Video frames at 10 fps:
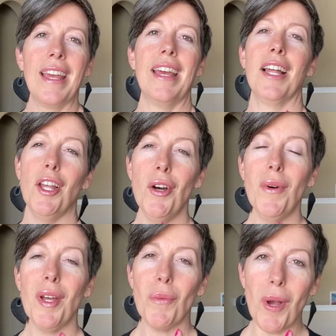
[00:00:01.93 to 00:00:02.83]
Hello
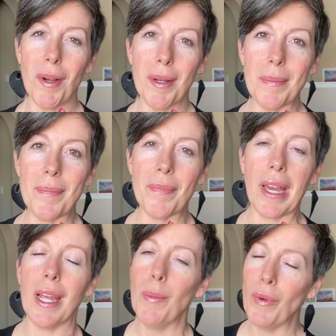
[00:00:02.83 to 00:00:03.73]
and welcome.
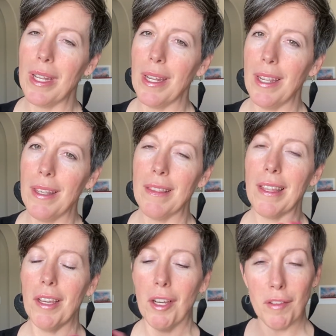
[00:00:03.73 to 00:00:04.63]
I am Whitney,
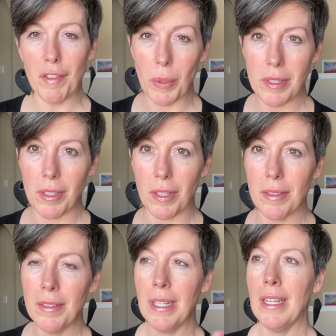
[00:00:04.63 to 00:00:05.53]
the influencer,
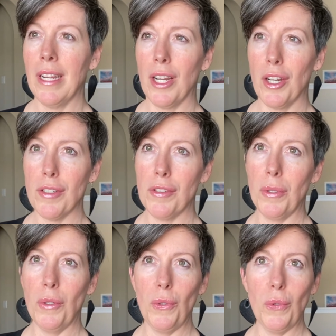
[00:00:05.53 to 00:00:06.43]
here
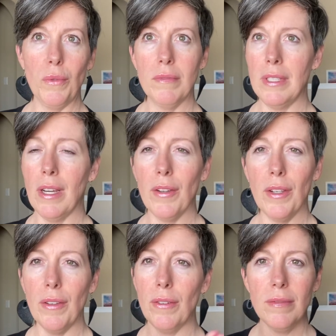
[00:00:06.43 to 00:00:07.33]
to tell
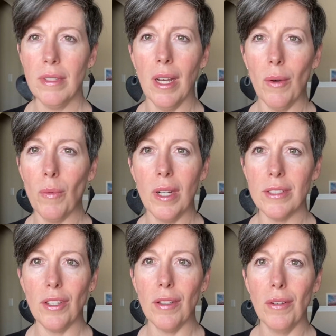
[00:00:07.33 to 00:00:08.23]
you not what to
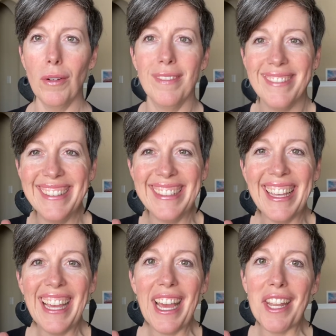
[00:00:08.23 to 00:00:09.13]
do
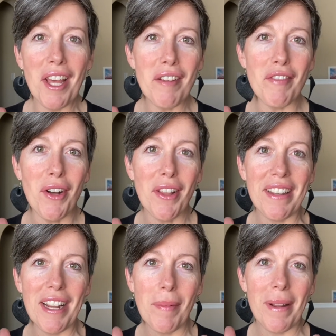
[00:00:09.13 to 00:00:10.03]
and not to fall
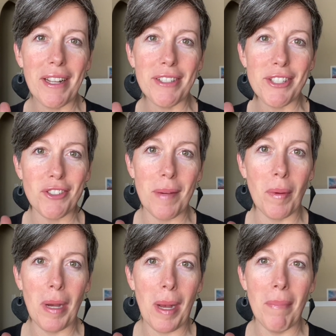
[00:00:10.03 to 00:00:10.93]
into everybody else's trap
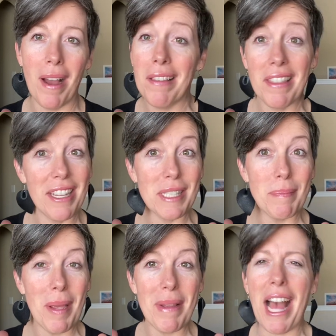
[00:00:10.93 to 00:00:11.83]
about buying things,
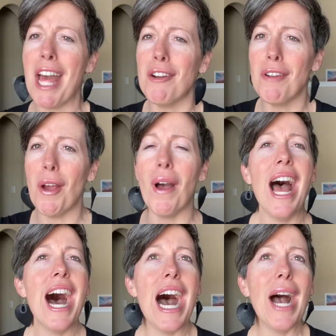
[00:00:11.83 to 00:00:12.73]
maybe. I don't know.
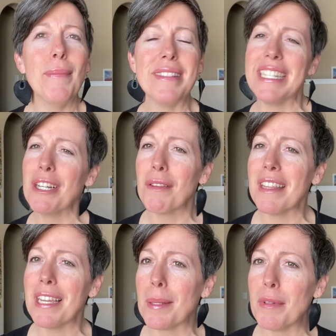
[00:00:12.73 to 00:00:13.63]
I'm sitting here
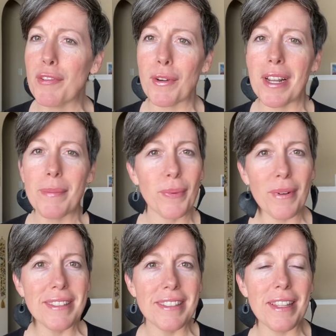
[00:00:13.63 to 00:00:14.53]
thinking before I
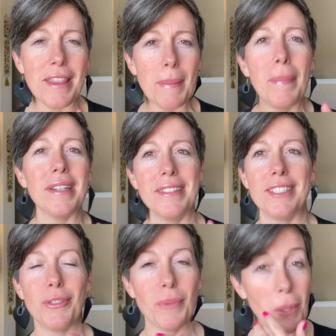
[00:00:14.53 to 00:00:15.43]
pressed the button
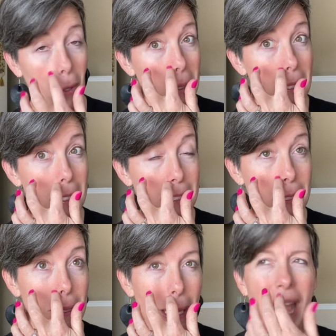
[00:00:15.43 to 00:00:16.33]
to record this,
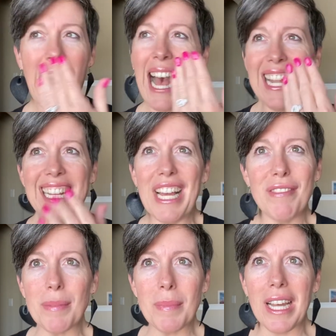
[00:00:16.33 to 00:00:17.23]
I need to have
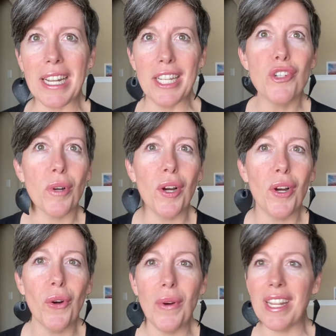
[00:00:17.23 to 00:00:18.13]
some kind of
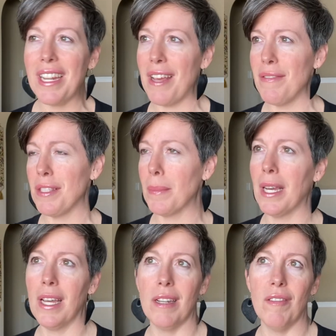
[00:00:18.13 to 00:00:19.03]
intro. I need to have some
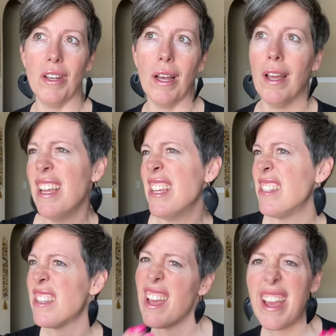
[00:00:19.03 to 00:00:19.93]
kind of a
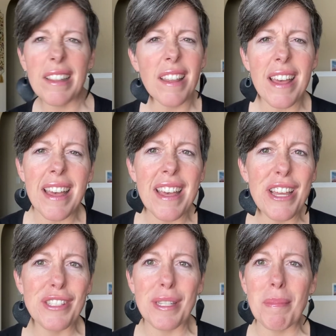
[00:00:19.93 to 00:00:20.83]

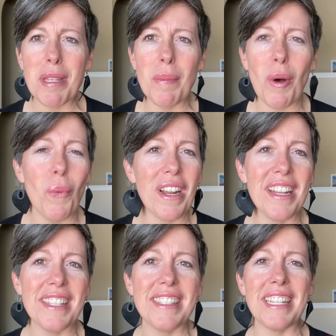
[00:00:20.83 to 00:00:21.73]
tagline, something about what it
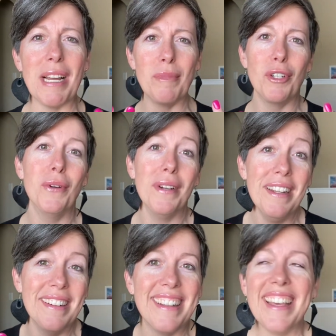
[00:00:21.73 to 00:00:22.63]
is that I'm
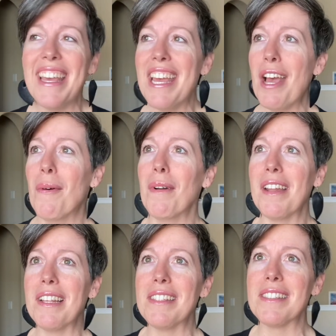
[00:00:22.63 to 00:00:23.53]
doing, what it
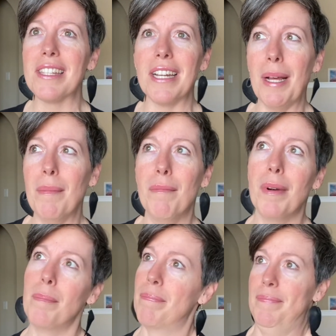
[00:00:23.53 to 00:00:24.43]
is that I'm
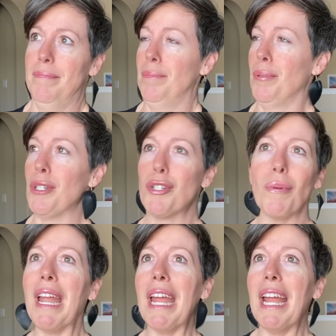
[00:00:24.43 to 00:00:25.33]

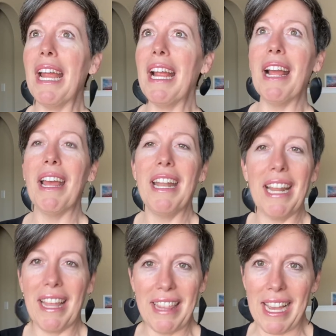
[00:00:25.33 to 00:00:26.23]
portraying, any
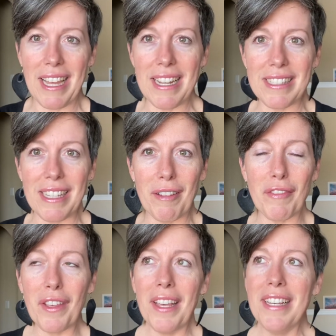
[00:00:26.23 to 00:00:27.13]
of that kind of stuff.
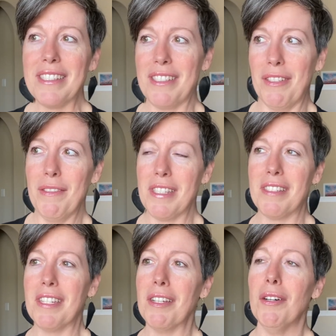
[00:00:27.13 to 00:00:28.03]
So
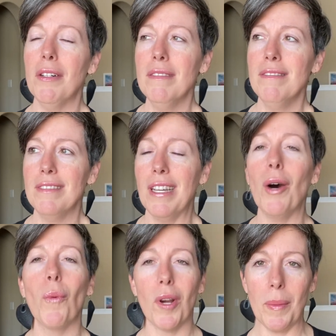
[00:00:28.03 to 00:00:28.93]
still a
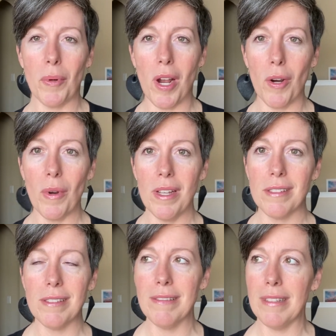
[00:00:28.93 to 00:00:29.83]
work in
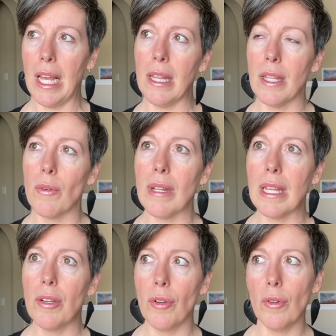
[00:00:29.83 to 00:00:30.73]
progress. I literally
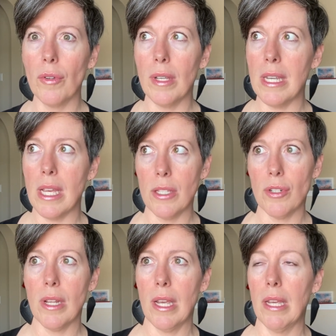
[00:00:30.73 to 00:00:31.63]
Googled
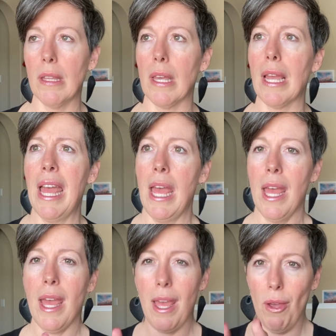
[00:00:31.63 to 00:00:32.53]
yesterday, like
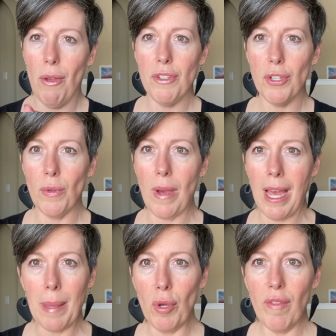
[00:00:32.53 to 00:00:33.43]
how to
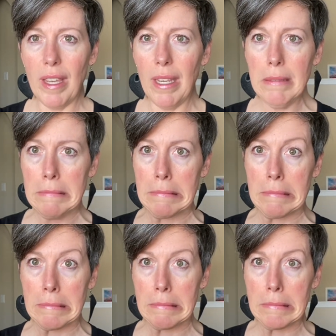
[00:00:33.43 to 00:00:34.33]
iMovie,
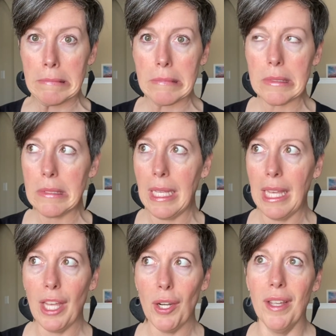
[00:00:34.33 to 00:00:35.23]

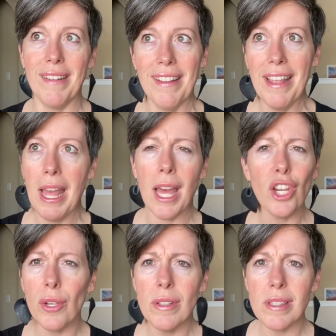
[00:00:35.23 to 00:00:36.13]
how to how to
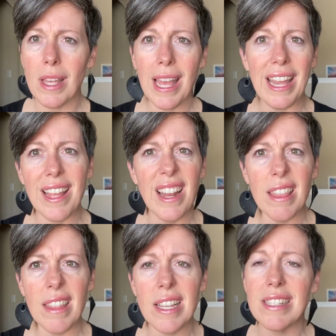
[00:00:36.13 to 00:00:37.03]
use that, how to edit
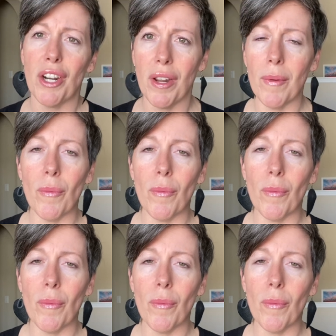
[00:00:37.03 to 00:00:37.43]
things. I don't know.